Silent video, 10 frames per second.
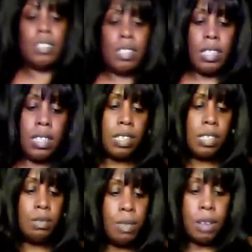to
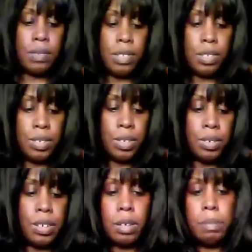this while I was in New
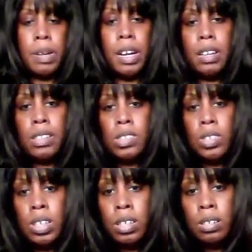York, but I also
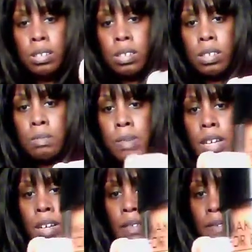use Makeup